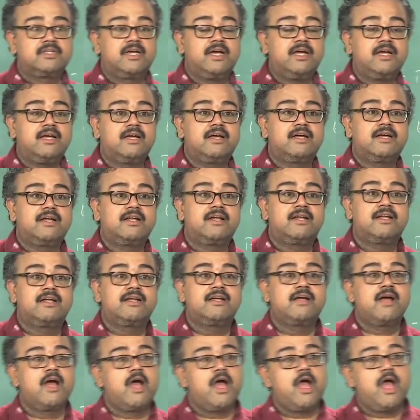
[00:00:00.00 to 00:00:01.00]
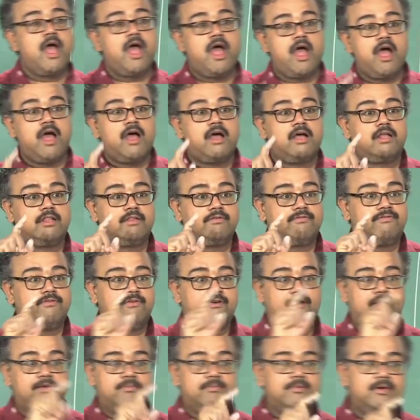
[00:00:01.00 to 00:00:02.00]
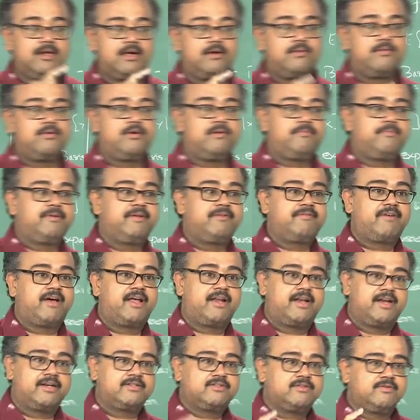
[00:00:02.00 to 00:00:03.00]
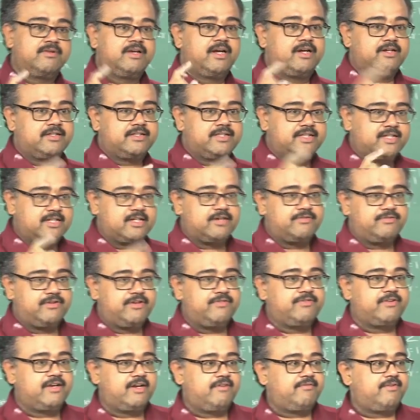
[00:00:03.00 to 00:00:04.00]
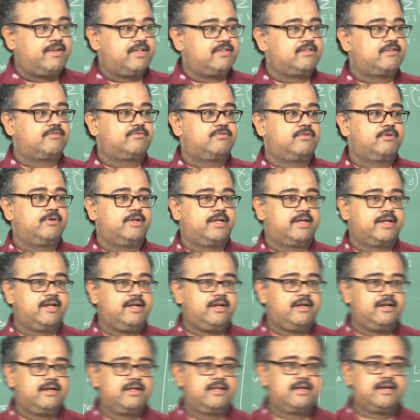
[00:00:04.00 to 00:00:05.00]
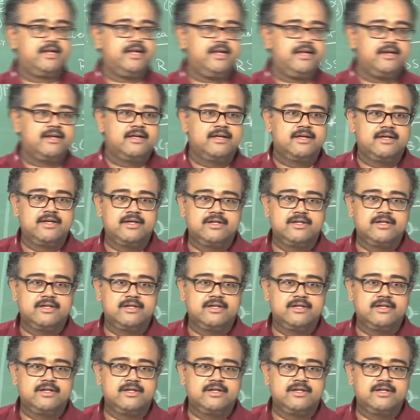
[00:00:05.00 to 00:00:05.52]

Huh? The formula won't be valid. So, we will have to think of different ways of doing it, right.